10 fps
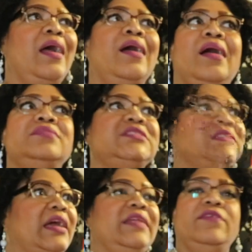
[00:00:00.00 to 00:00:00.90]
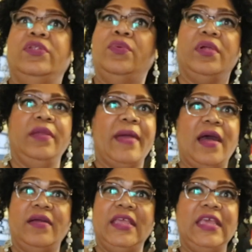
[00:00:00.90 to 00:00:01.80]
I'm just not even gonna worry
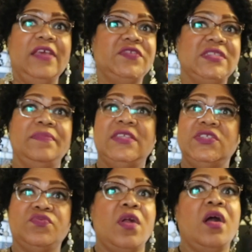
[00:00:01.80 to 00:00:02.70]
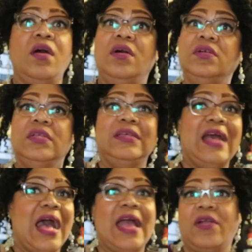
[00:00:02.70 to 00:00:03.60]
about it. If something's wrong,
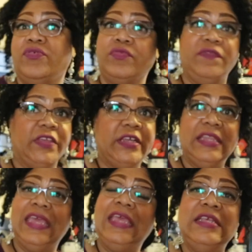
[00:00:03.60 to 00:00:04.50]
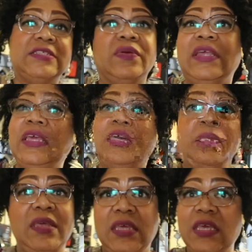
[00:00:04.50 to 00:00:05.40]
God gonna reveal it, and he's gonna
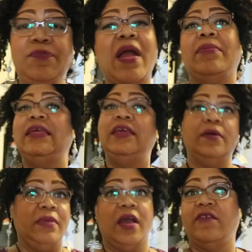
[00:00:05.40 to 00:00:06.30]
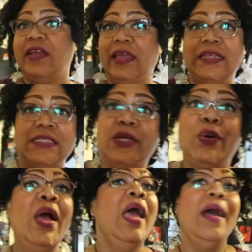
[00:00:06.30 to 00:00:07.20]
heal me. He probably healed me already,
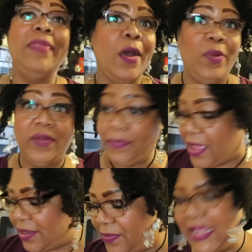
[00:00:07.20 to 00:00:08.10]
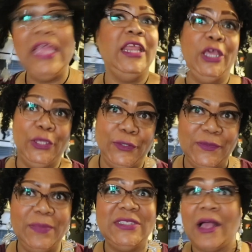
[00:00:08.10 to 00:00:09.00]
so I'm not worried about it. But
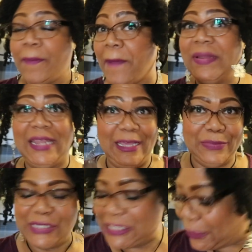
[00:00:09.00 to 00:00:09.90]
anywho, let me talk about my neighbors.